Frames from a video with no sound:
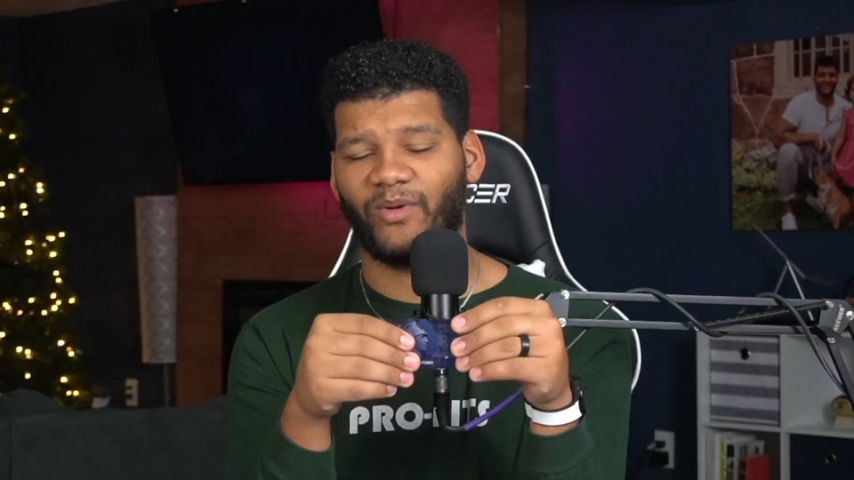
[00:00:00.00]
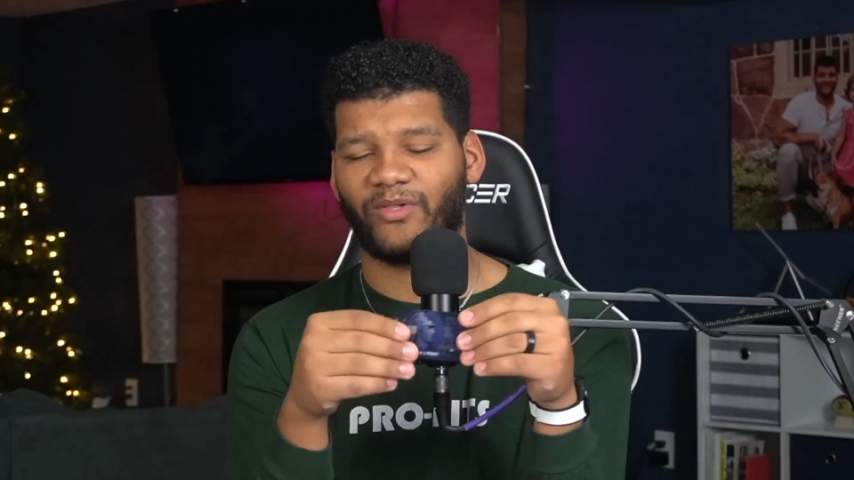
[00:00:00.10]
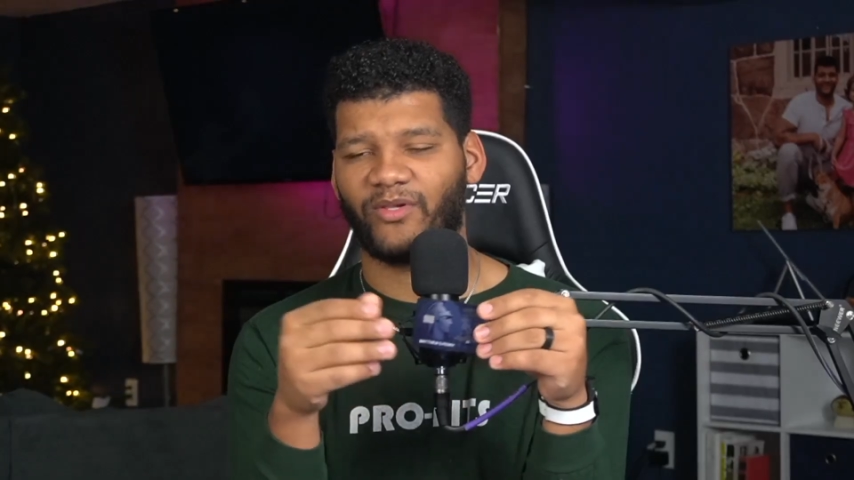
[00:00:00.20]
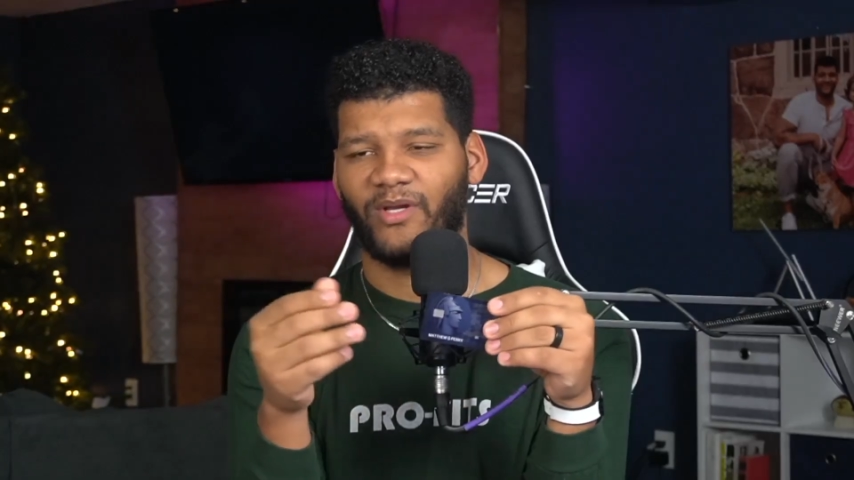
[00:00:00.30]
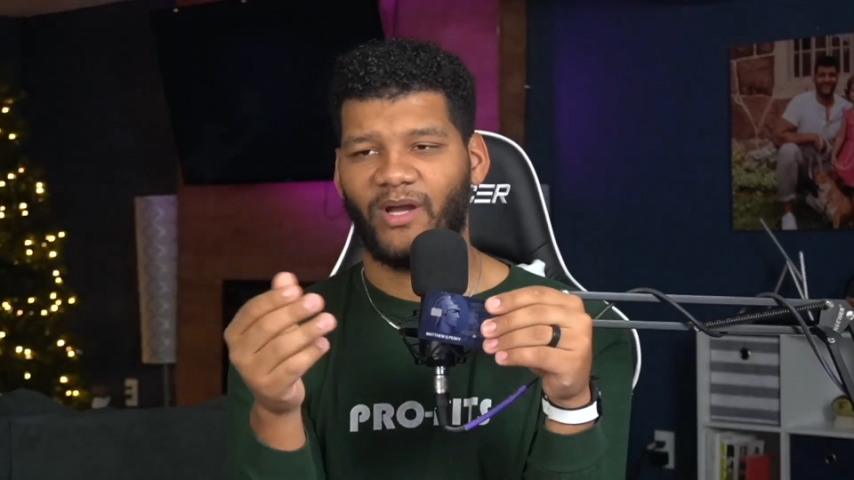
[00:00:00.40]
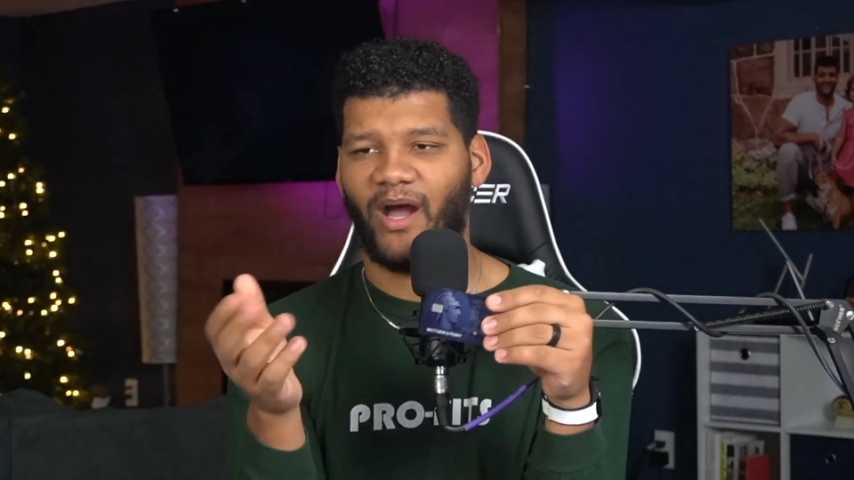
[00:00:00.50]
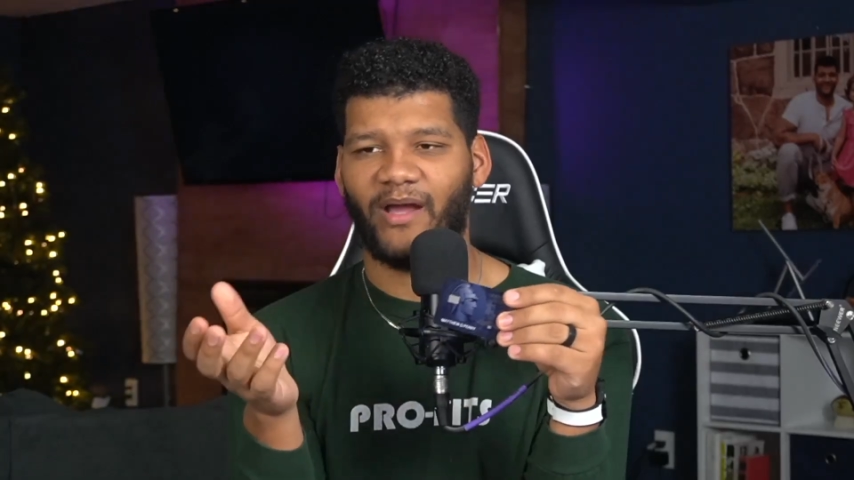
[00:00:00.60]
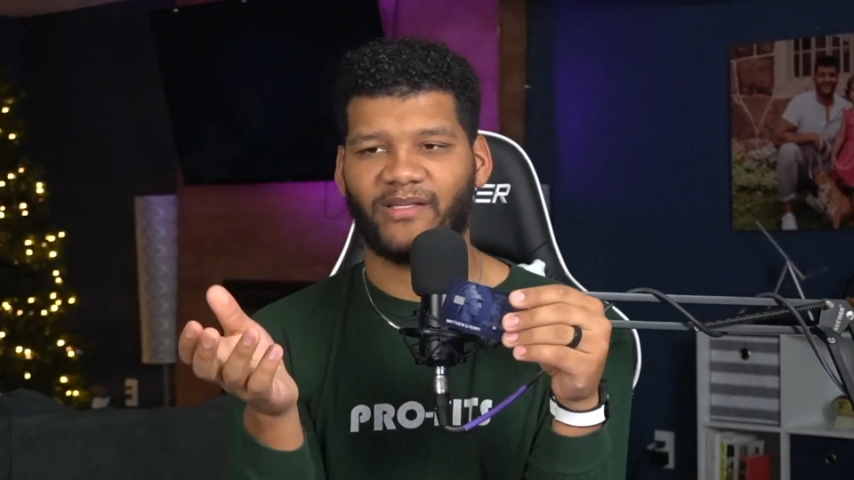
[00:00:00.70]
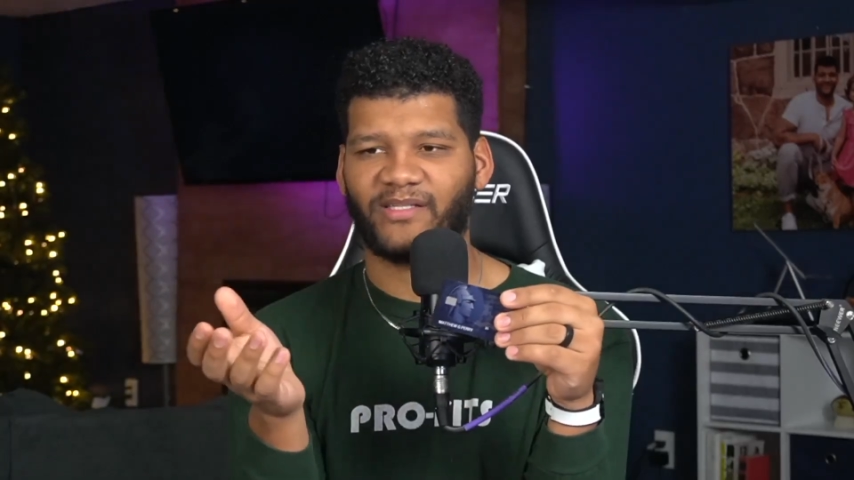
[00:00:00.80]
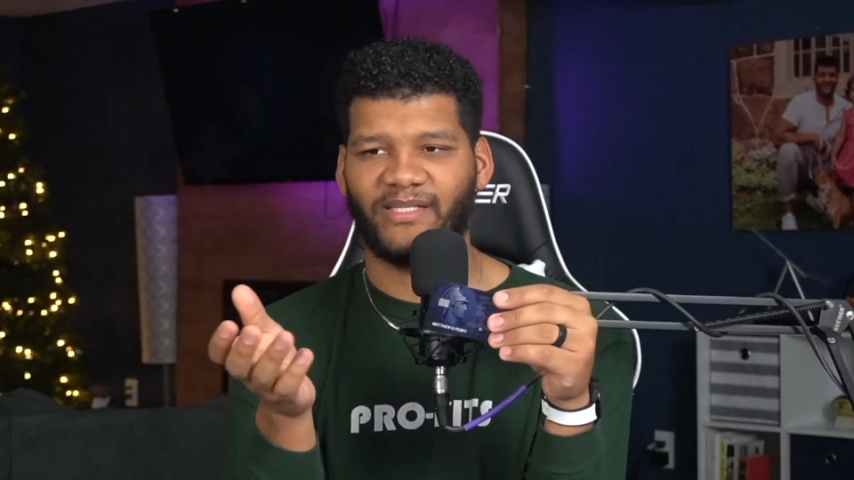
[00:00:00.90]
which
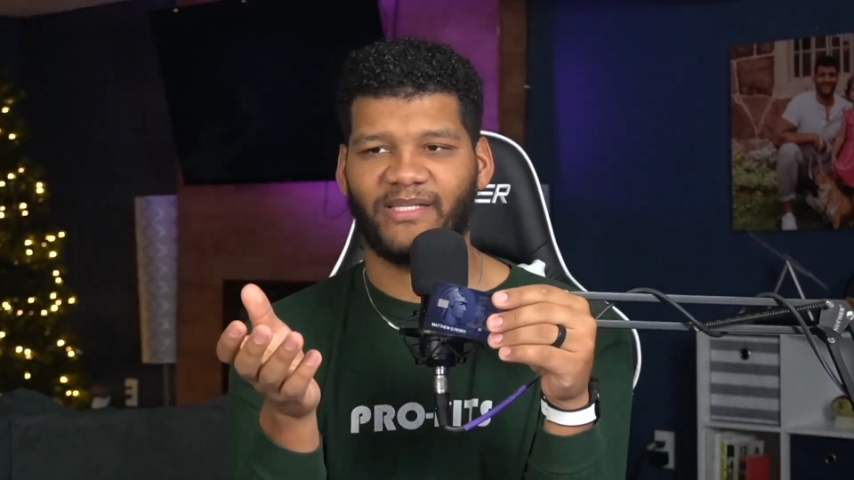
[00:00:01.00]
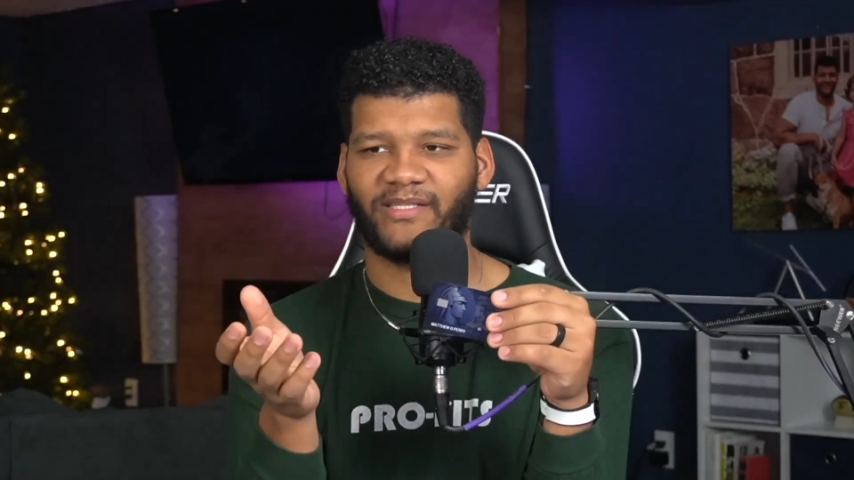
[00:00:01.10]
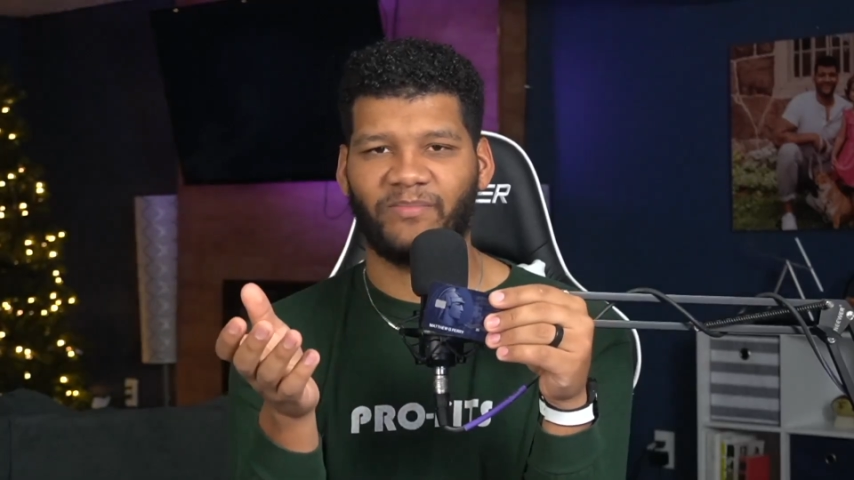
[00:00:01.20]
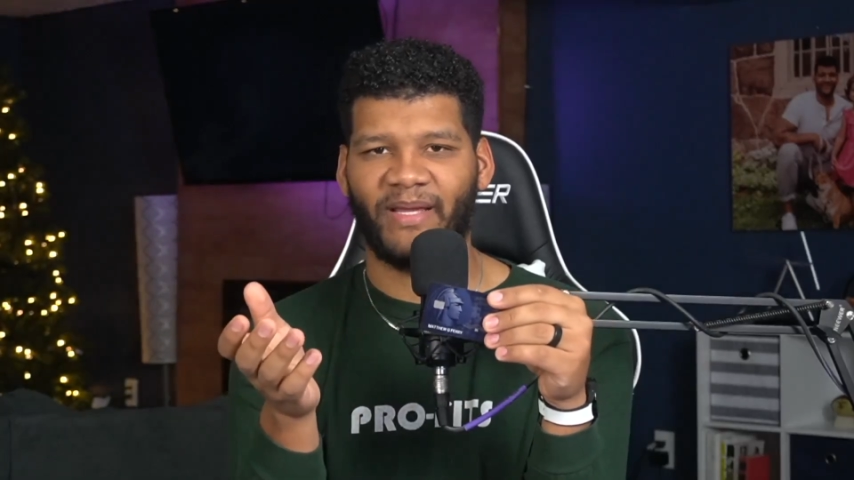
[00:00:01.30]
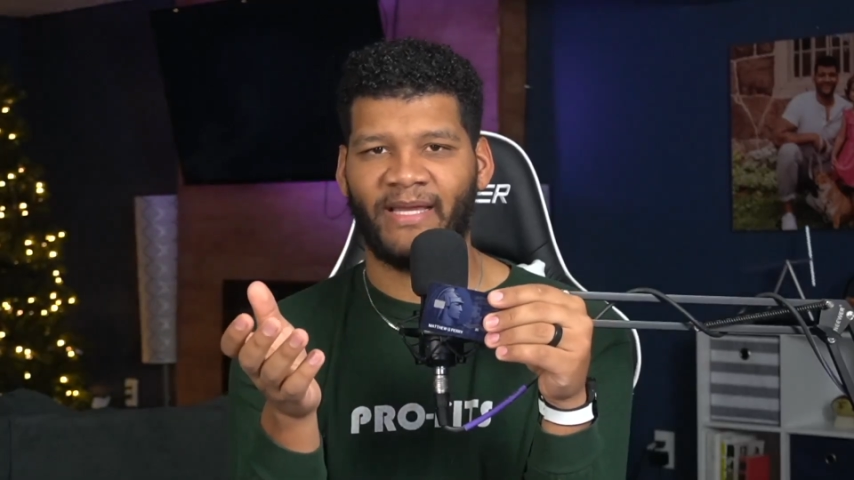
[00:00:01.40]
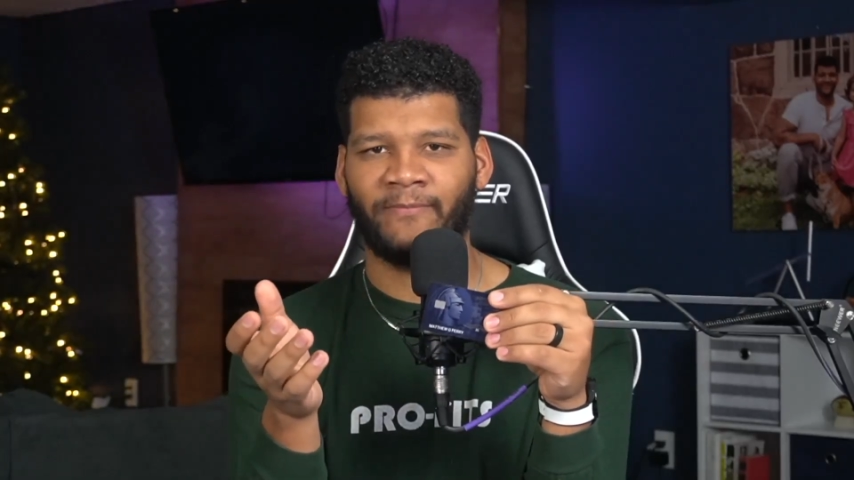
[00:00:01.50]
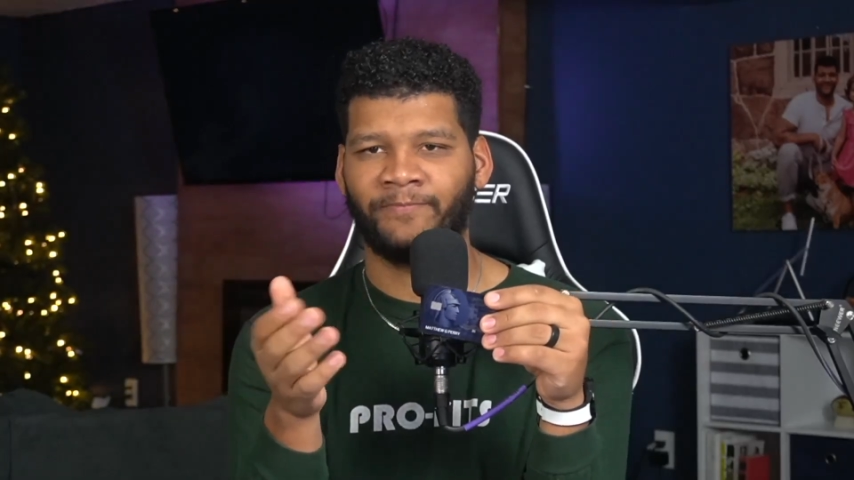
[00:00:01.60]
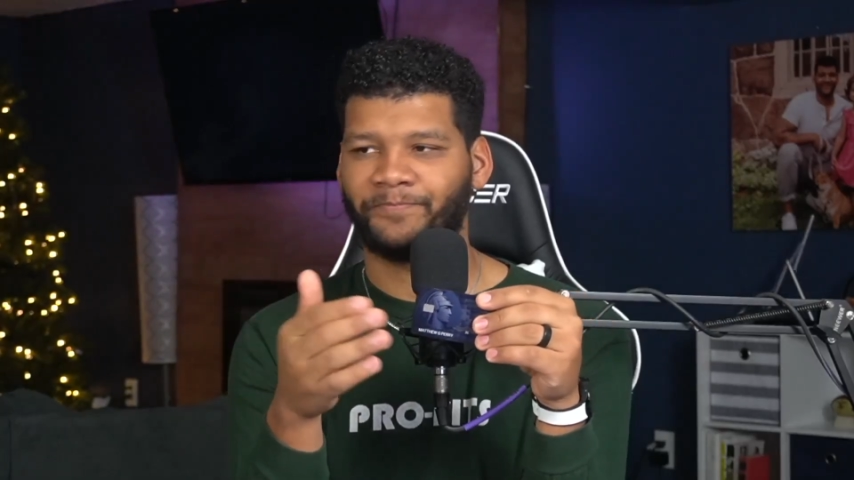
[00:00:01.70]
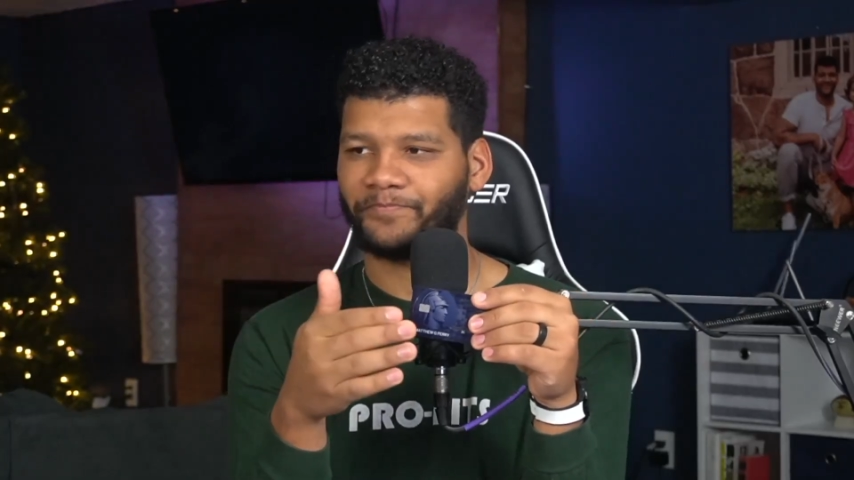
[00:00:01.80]
honestly isn't bad.